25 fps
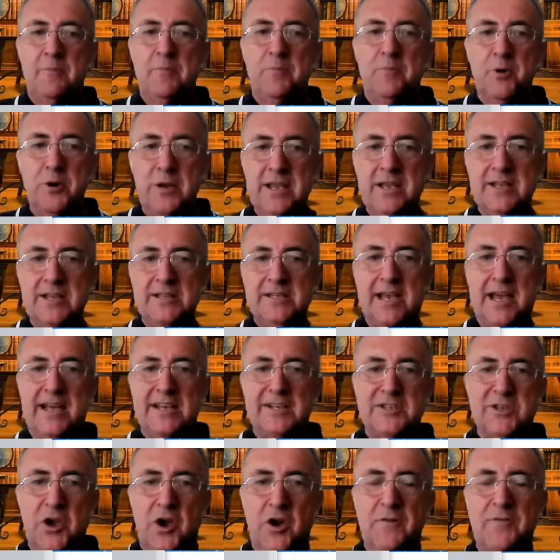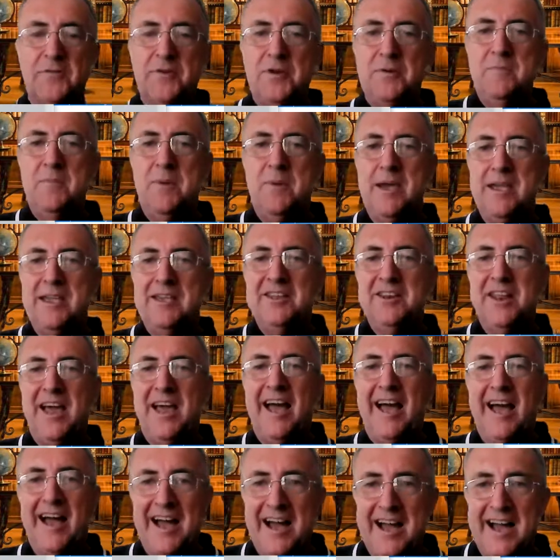putting a task off can make it
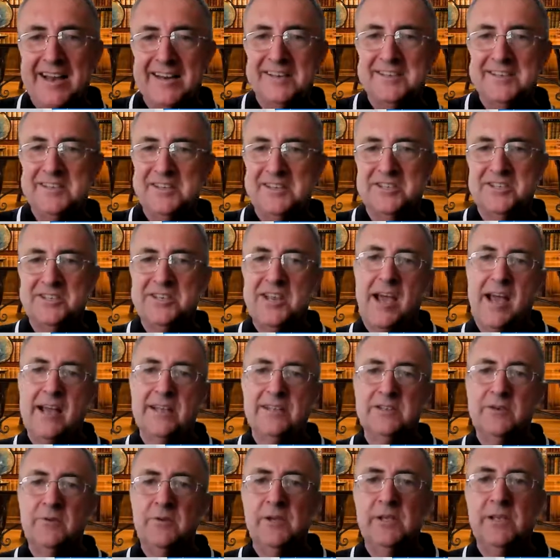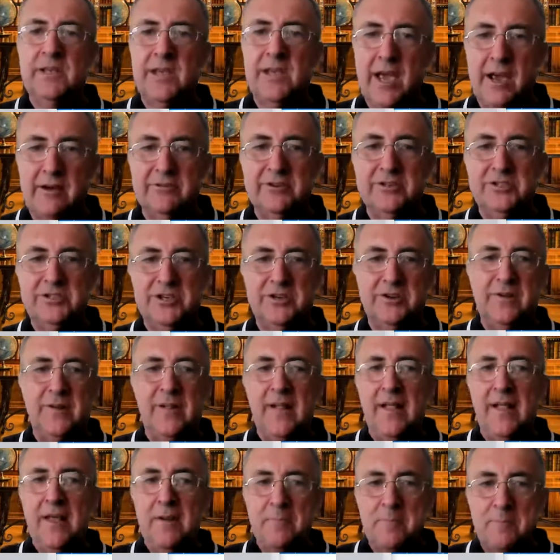harder to start. So I encourage you,
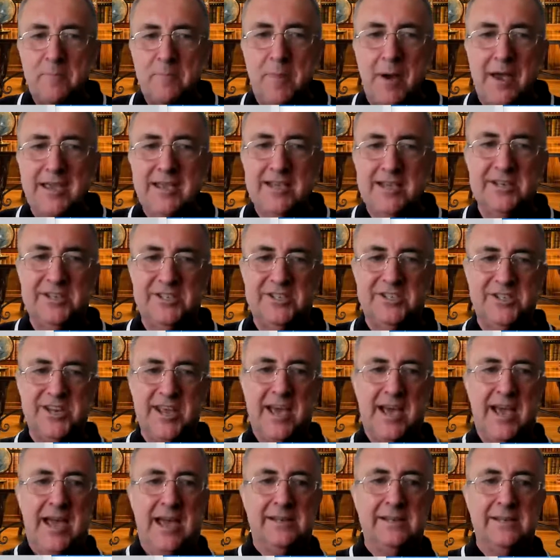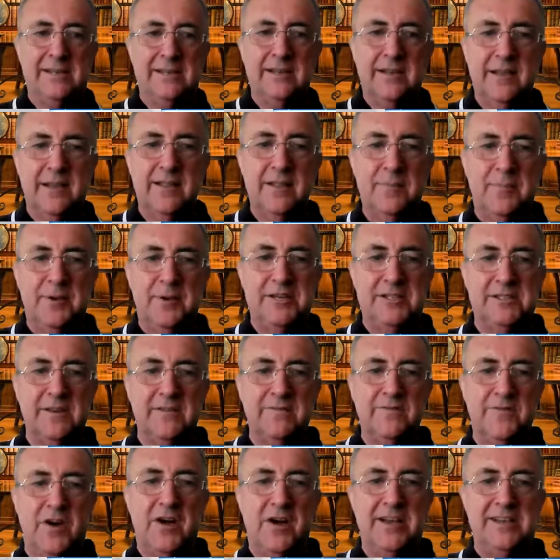make a start. And the best
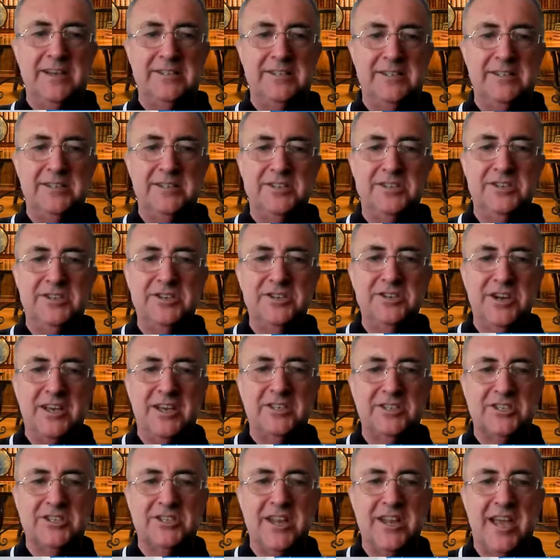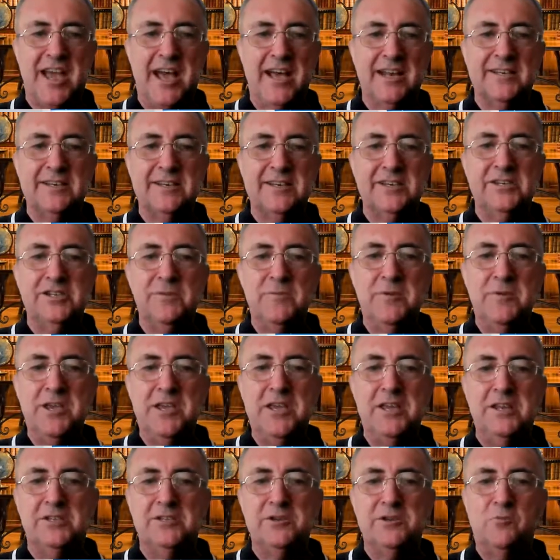advice is to just start. And as you
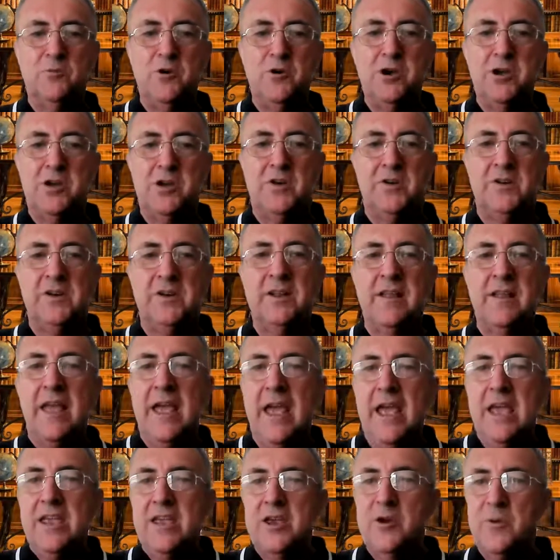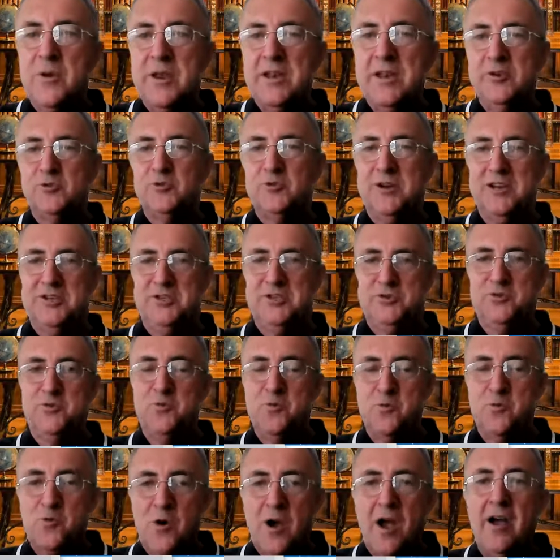begin to work on it, your interest will
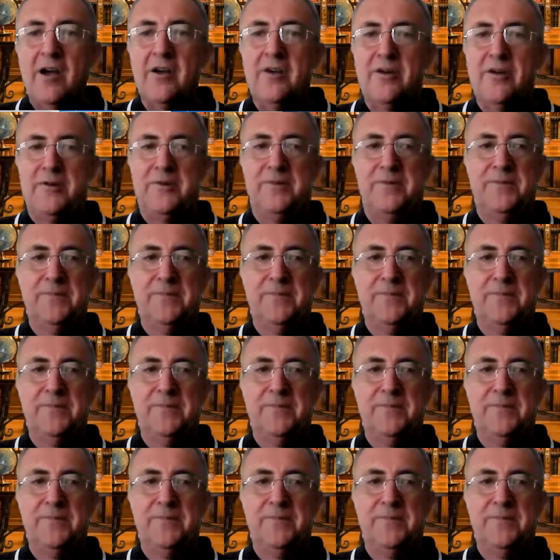grow